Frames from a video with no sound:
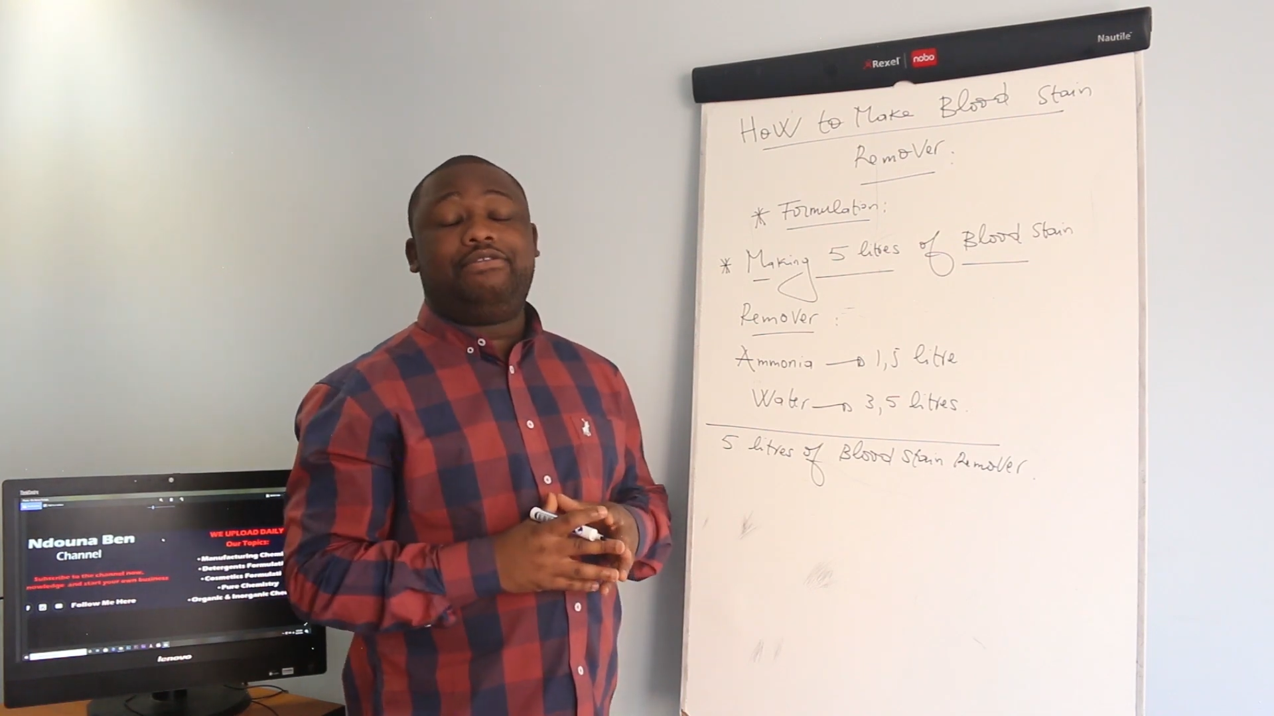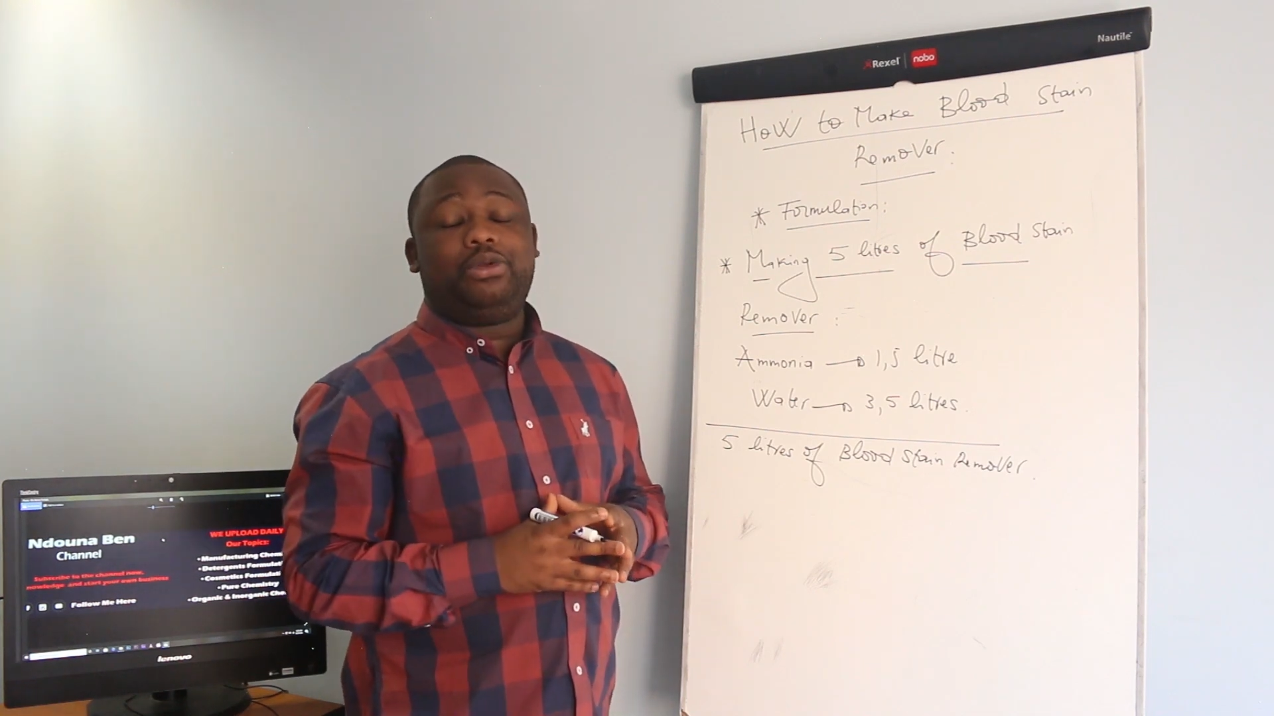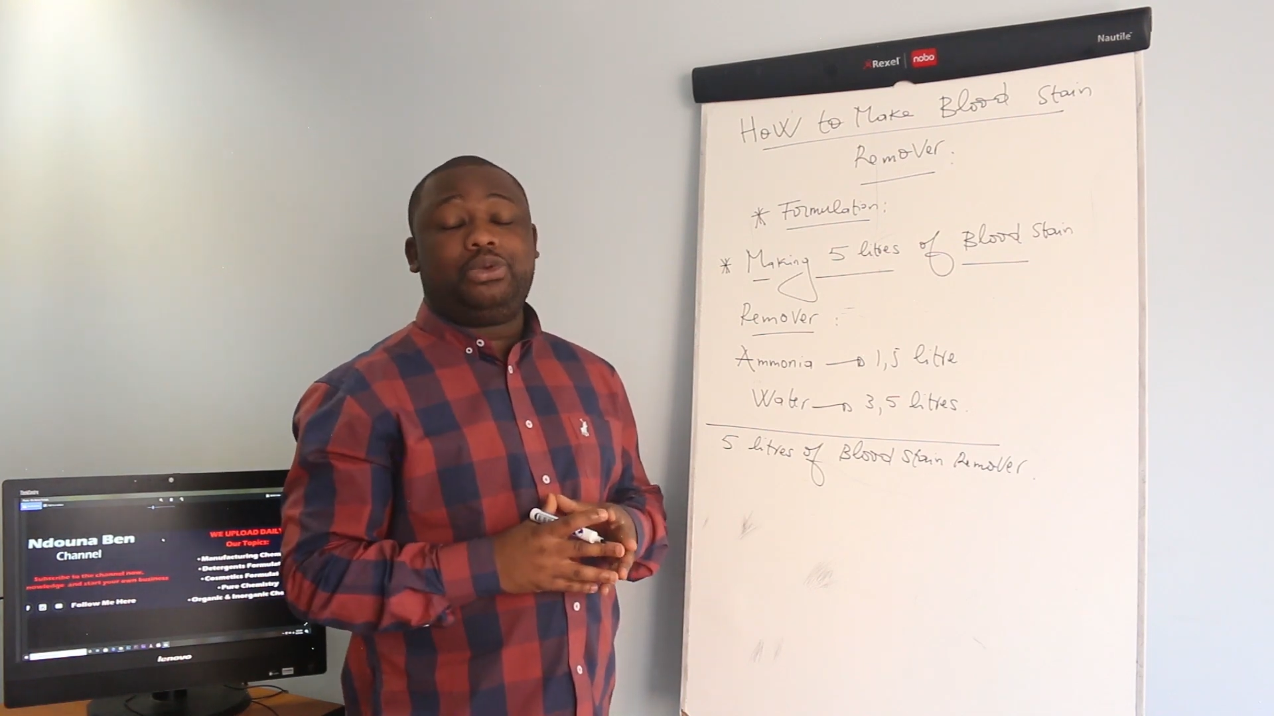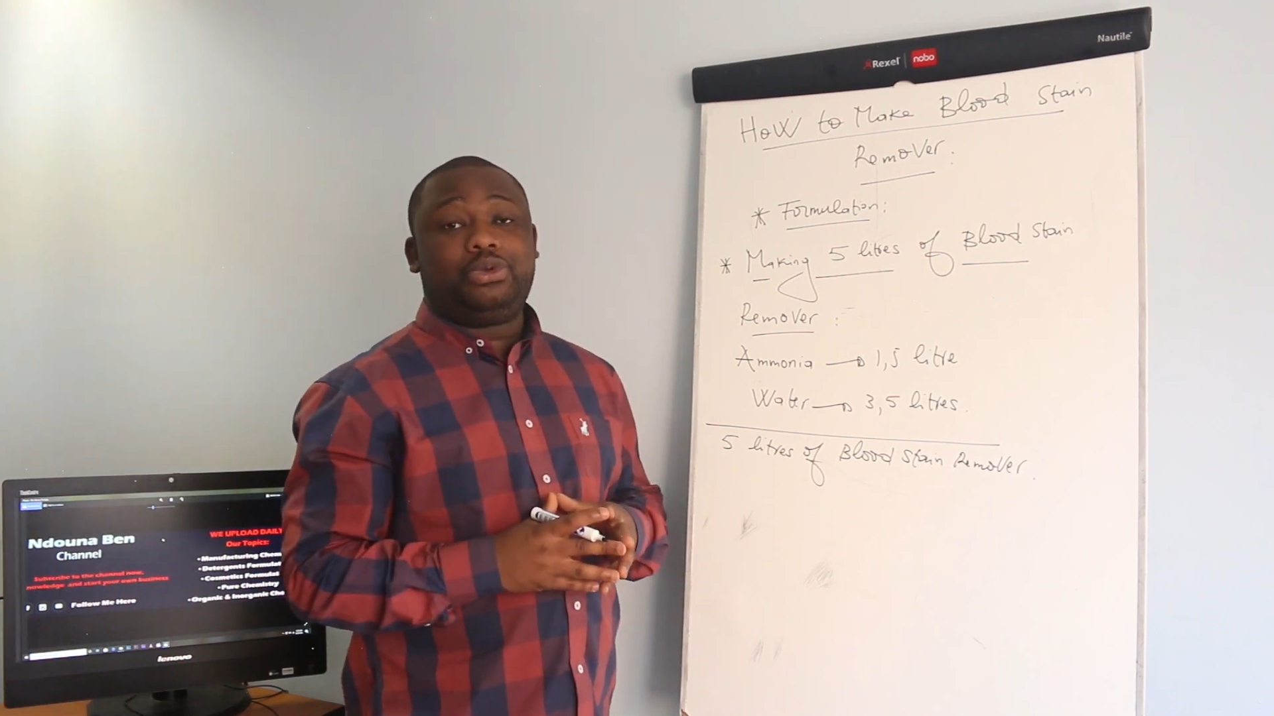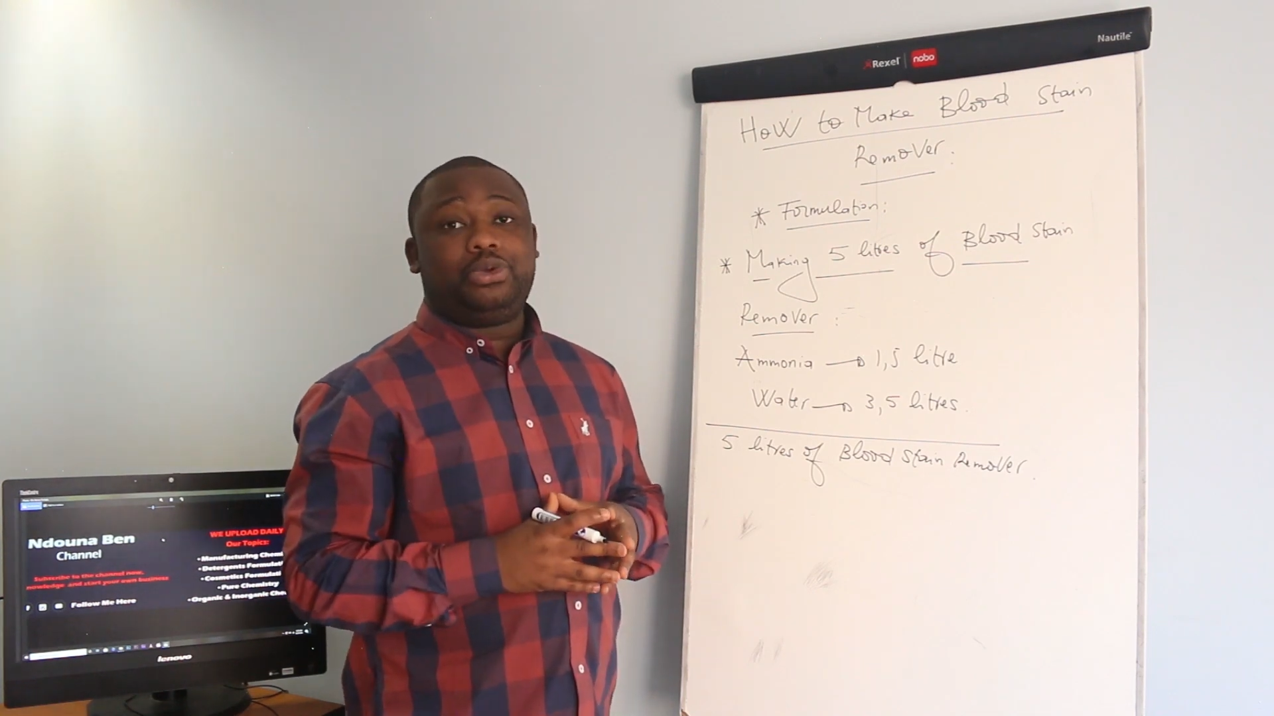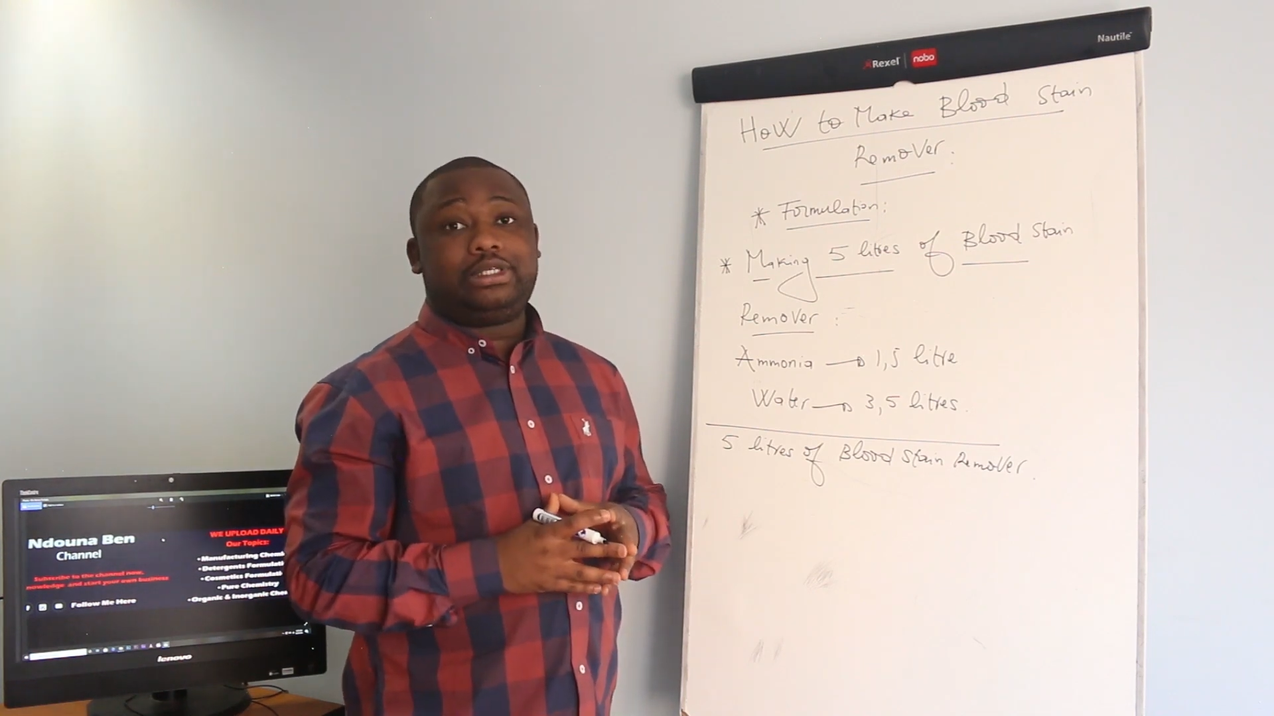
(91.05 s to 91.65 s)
value to